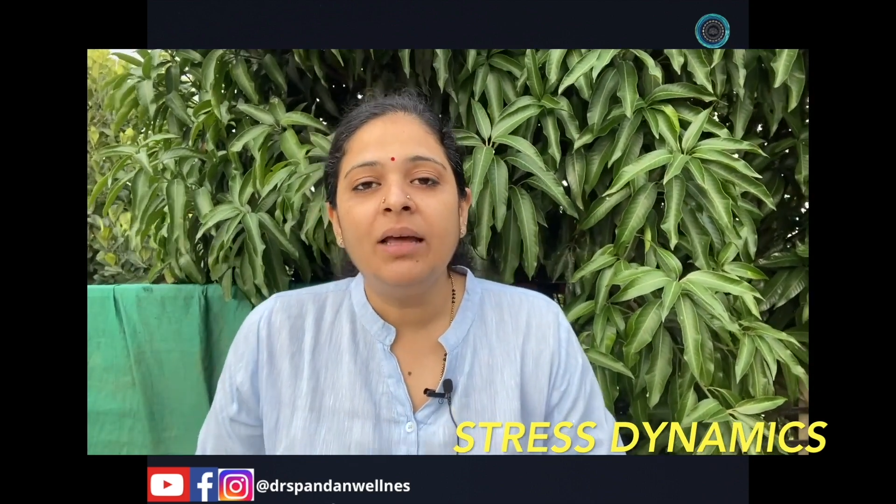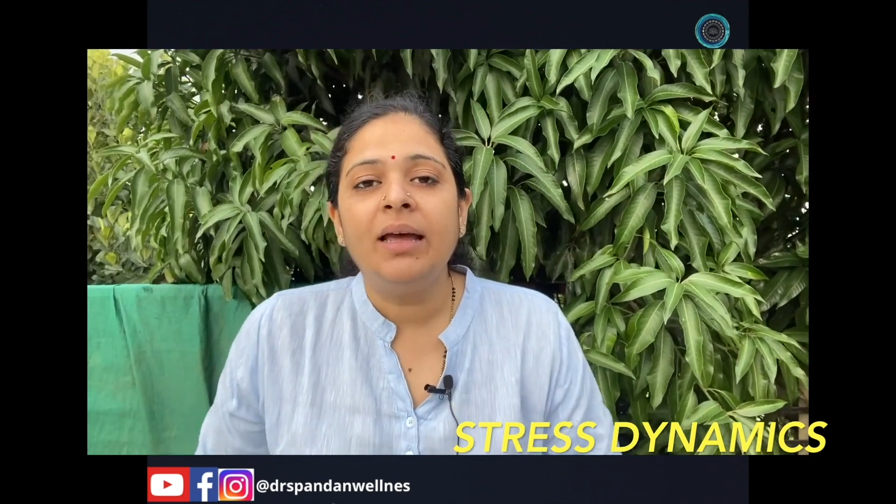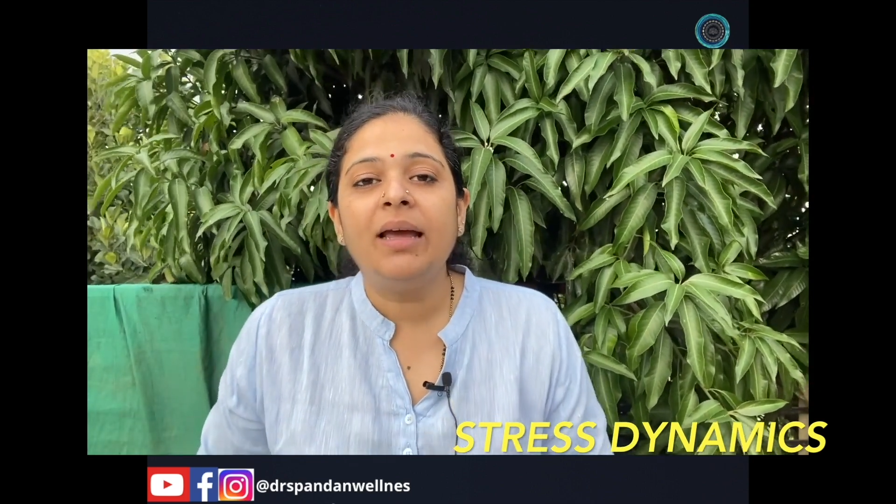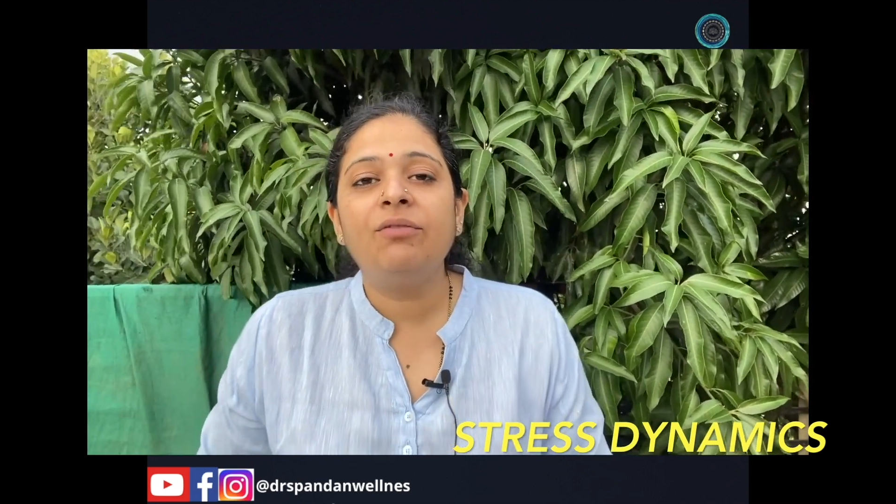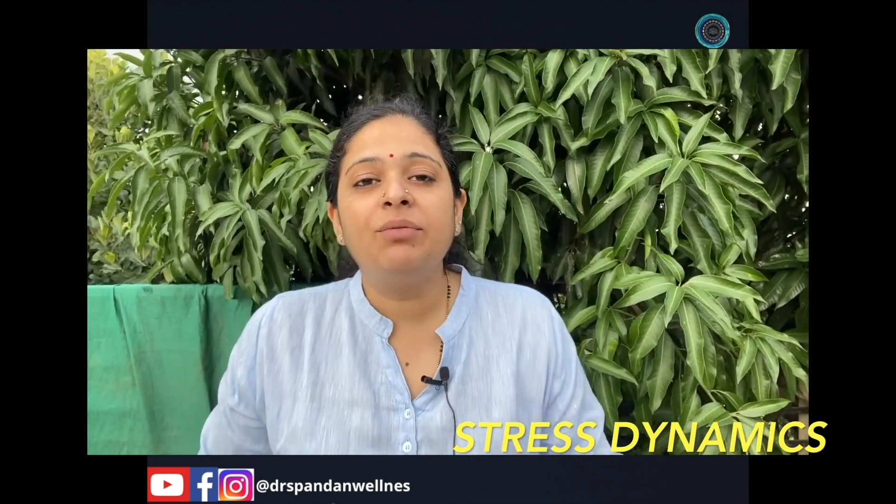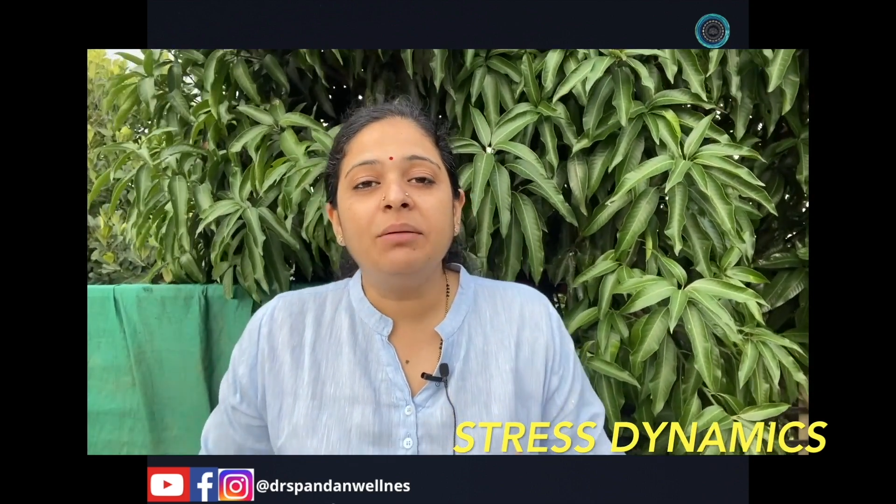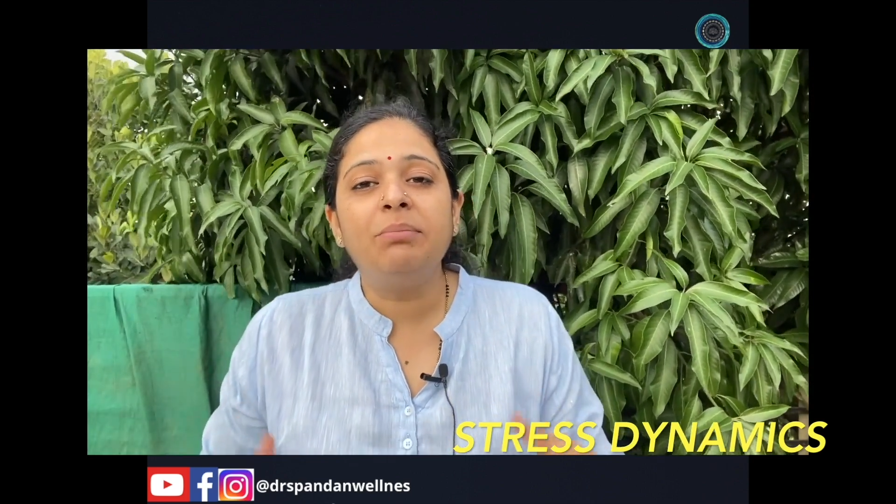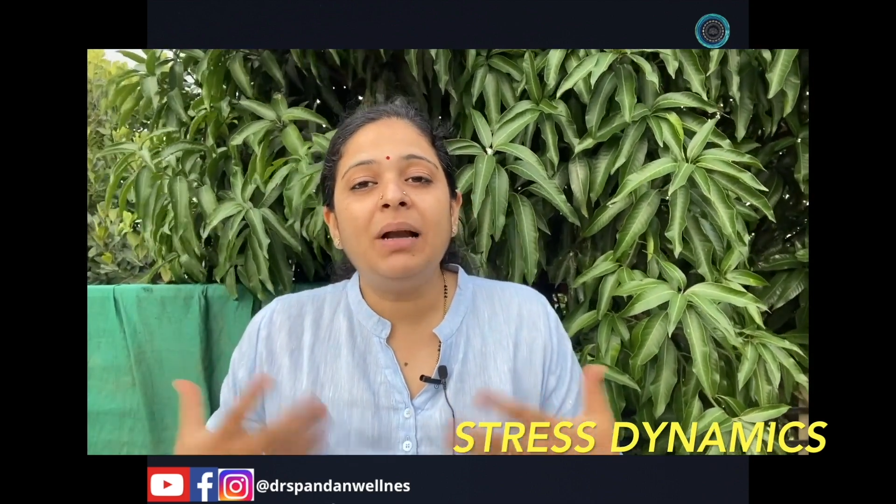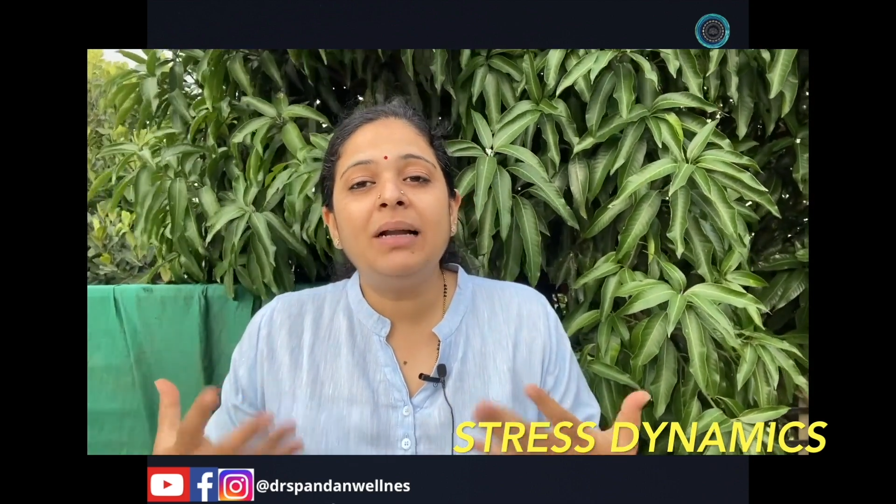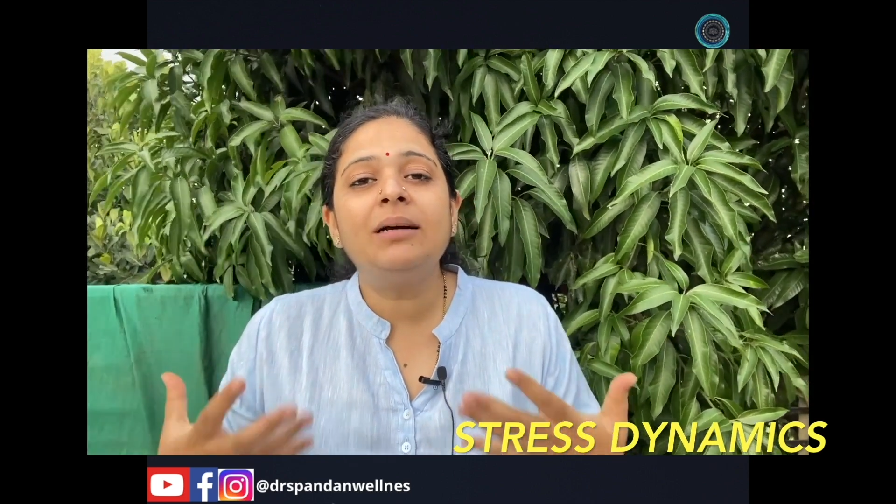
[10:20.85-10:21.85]
if we
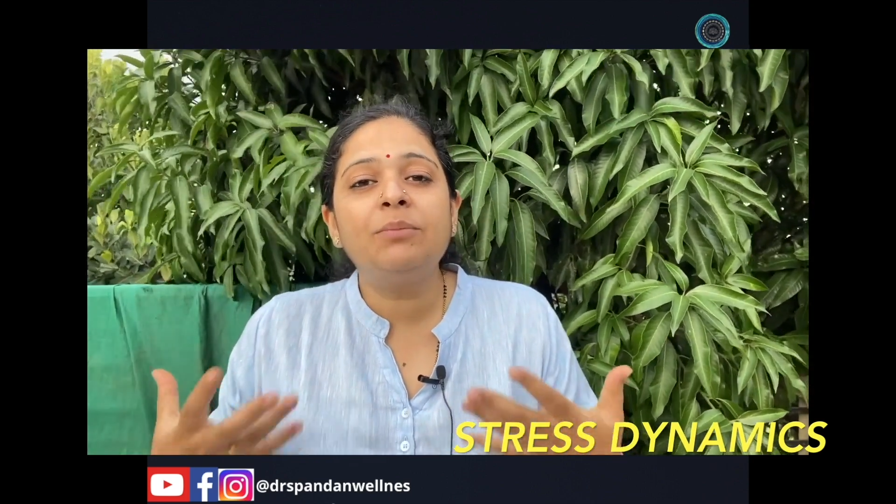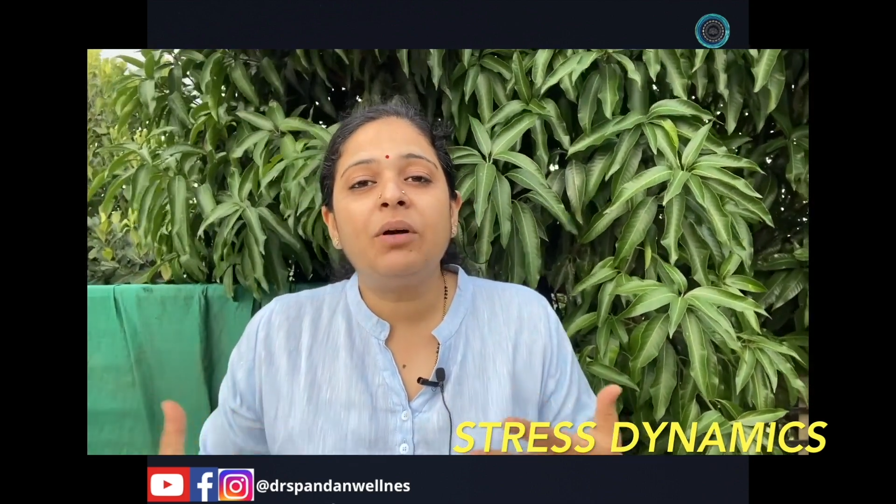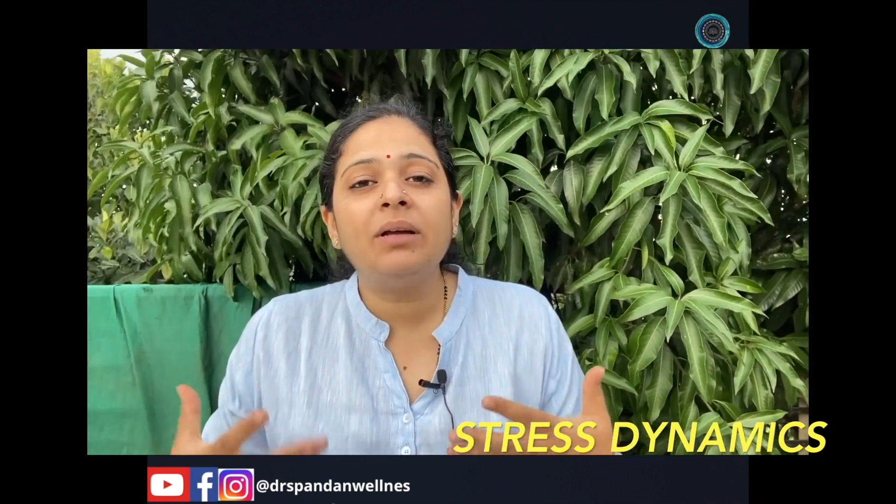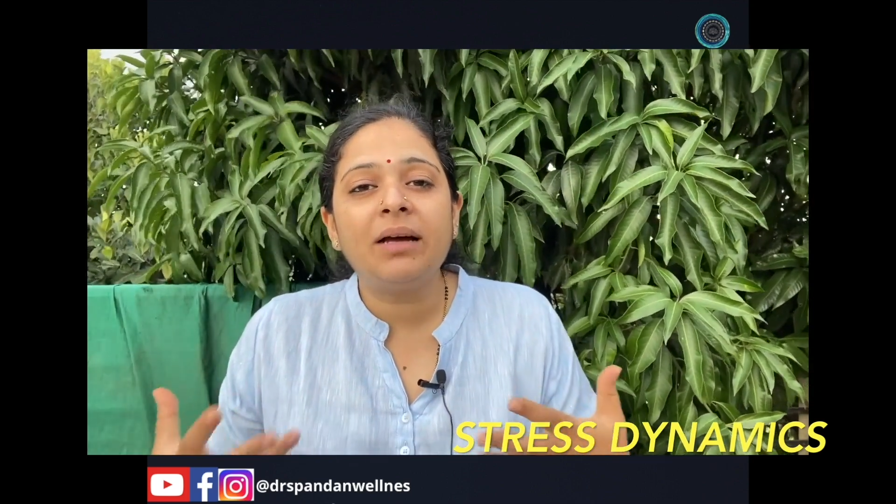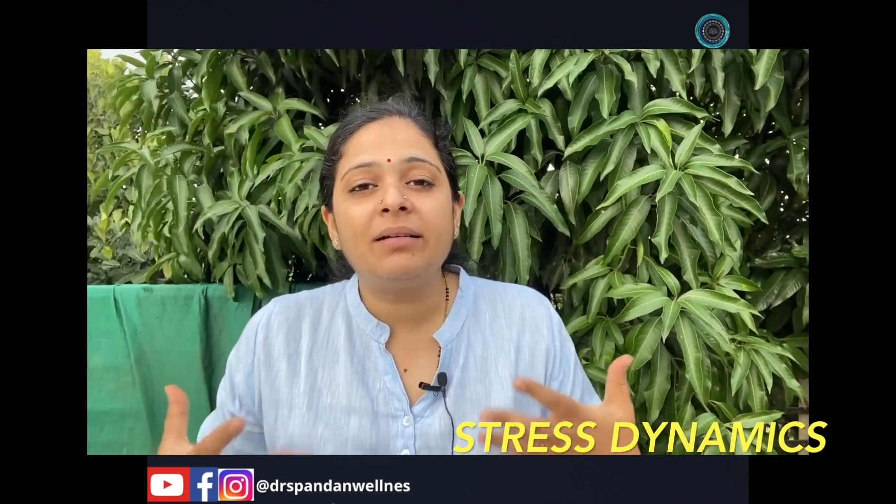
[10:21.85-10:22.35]
build up on our